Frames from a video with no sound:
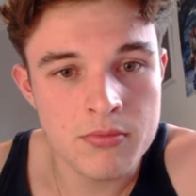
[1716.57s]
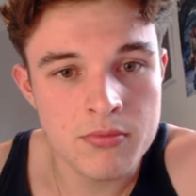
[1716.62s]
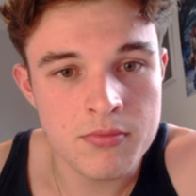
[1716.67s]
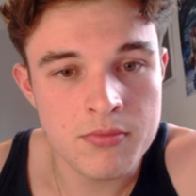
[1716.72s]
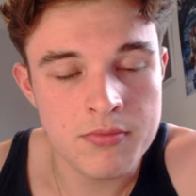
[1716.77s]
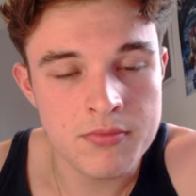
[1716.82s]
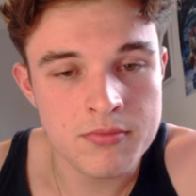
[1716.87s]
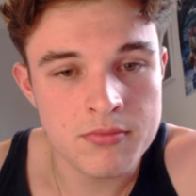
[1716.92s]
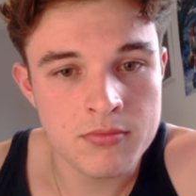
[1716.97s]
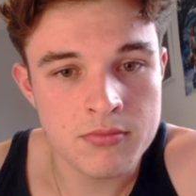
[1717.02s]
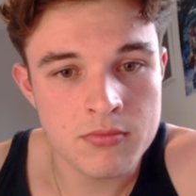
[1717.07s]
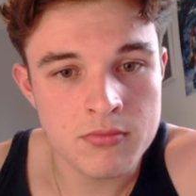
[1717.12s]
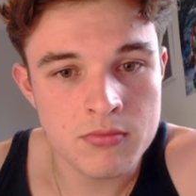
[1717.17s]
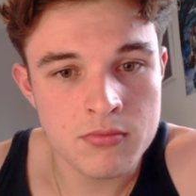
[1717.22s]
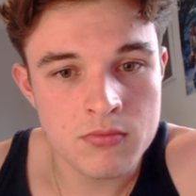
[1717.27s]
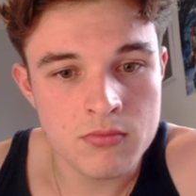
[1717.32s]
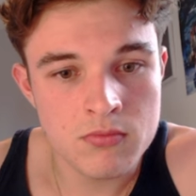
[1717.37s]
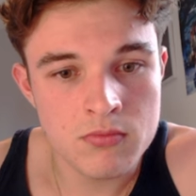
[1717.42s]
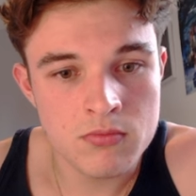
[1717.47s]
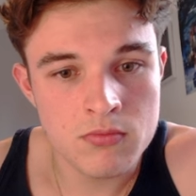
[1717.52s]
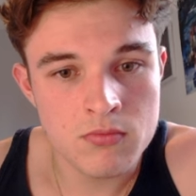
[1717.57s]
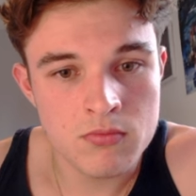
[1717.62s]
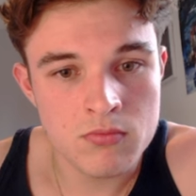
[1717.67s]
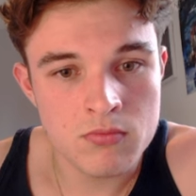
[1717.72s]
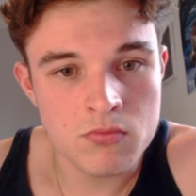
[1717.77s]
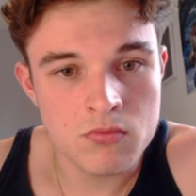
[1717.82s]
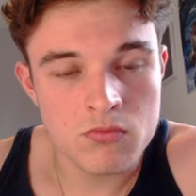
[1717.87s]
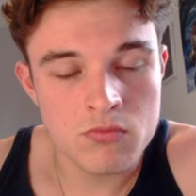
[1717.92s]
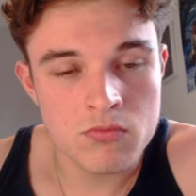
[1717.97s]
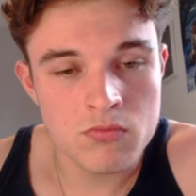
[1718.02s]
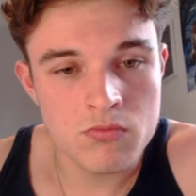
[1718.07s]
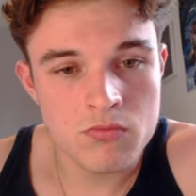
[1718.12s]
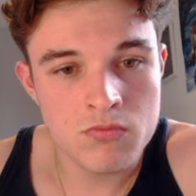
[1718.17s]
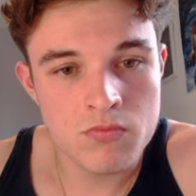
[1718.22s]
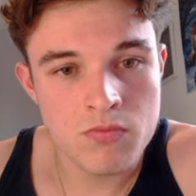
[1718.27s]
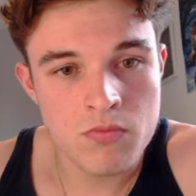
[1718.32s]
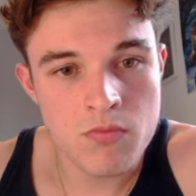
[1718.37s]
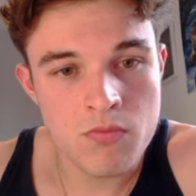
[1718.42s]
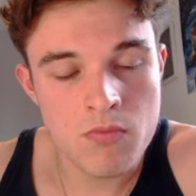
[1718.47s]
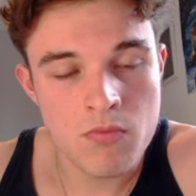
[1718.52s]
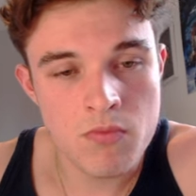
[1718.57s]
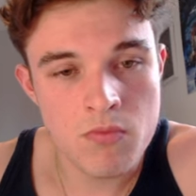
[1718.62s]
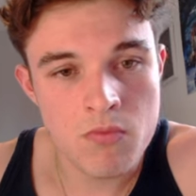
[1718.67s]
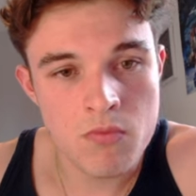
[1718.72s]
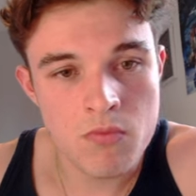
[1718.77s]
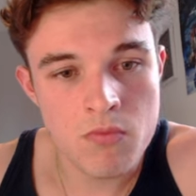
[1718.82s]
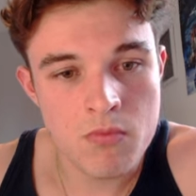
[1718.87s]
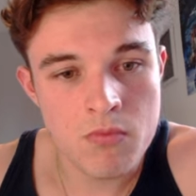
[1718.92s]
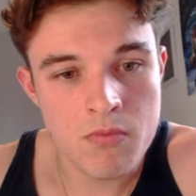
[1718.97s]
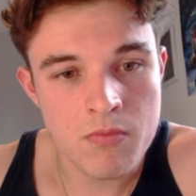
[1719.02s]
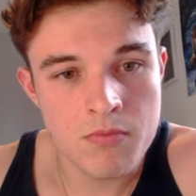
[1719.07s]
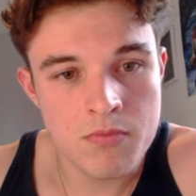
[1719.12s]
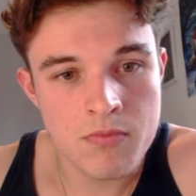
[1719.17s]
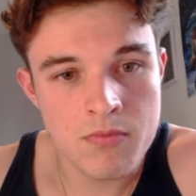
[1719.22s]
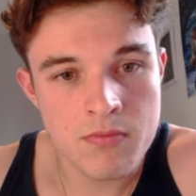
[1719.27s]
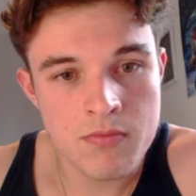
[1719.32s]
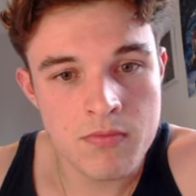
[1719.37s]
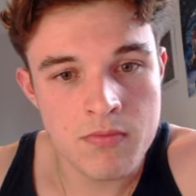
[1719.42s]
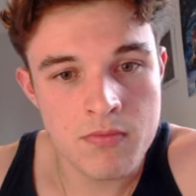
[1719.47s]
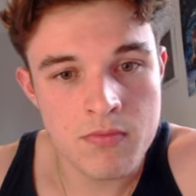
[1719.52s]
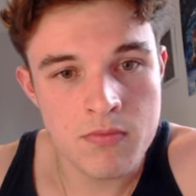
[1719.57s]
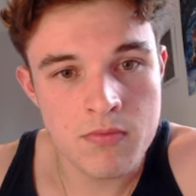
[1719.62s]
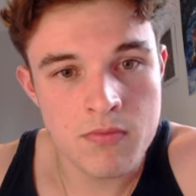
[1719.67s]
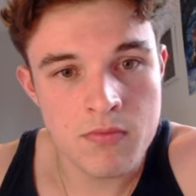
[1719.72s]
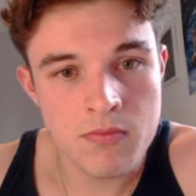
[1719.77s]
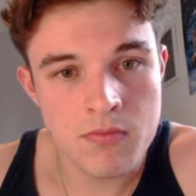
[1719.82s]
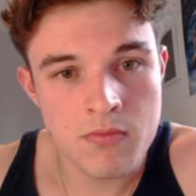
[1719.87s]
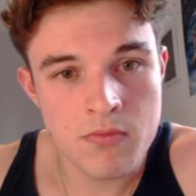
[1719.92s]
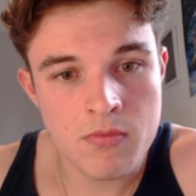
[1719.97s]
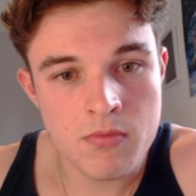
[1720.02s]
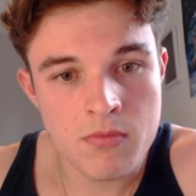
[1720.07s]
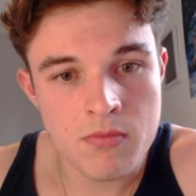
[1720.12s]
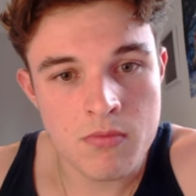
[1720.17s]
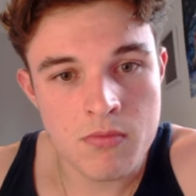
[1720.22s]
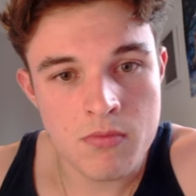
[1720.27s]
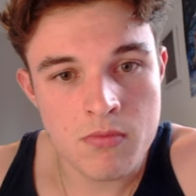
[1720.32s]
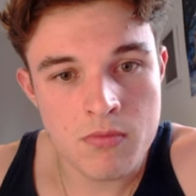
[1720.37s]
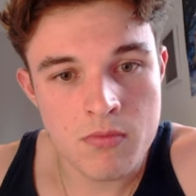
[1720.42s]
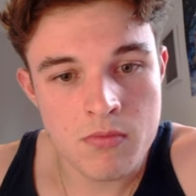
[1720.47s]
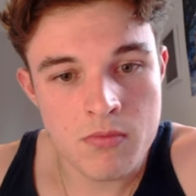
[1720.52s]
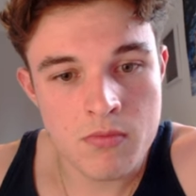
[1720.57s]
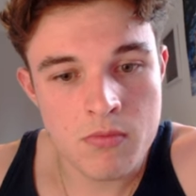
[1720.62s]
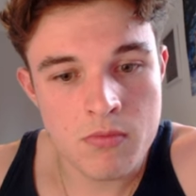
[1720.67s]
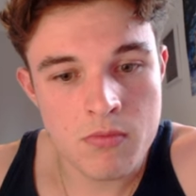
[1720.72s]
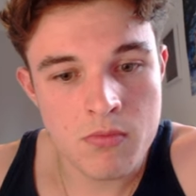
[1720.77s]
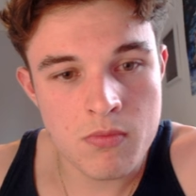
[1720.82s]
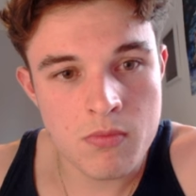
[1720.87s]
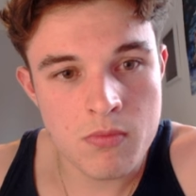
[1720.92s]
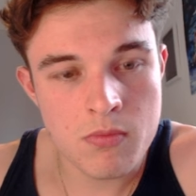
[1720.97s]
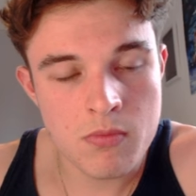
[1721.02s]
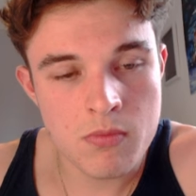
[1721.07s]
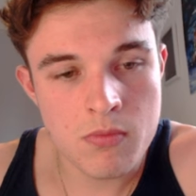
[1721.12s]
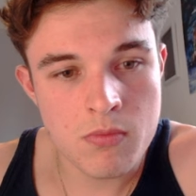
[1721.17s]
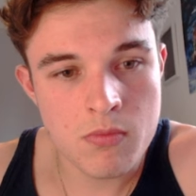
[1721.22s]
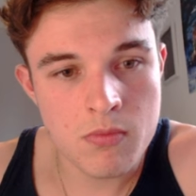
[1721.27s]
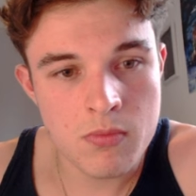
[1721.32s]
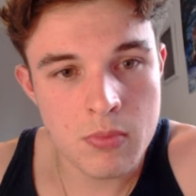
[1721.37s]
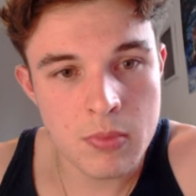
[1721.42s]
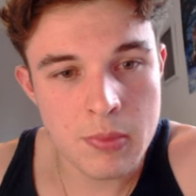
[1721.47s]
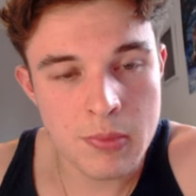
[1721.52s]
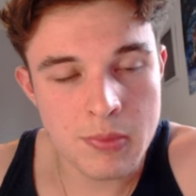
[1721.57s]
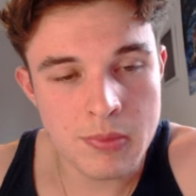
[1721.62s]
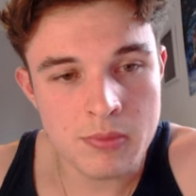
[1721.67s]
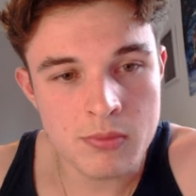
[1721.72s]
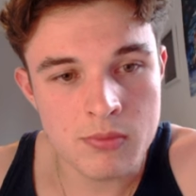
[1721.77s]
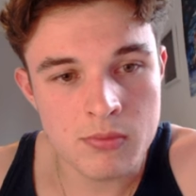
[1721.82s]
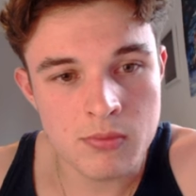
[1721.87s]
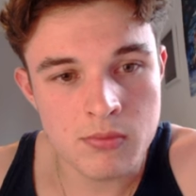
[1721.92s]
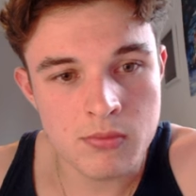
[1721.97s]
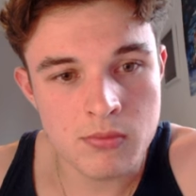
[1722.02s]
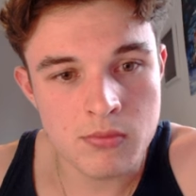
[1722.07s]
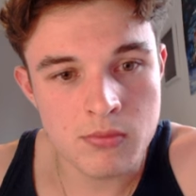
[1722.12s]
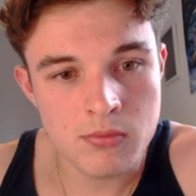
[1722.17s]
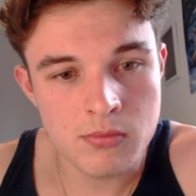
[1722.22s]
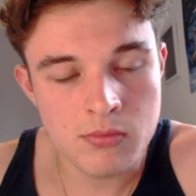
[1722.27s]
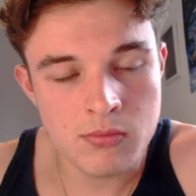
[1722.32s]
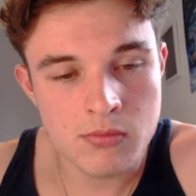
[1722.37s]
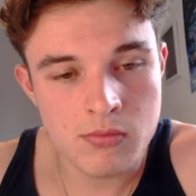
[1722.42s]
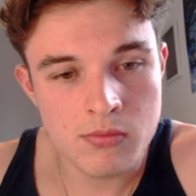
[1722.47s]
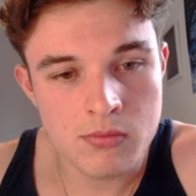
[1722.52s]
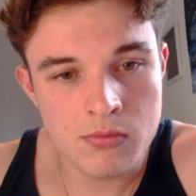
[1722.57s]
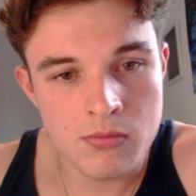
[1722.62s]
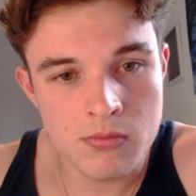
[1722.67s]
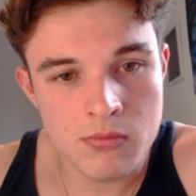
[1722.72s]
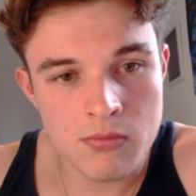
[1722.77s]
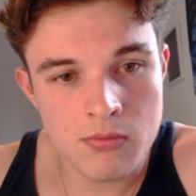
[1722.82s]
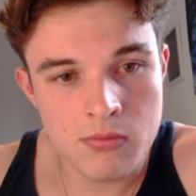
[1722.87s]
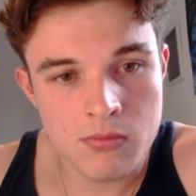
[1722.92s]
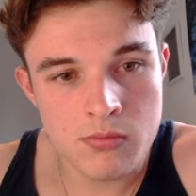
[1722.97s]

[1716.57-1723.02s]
Nobody speaks.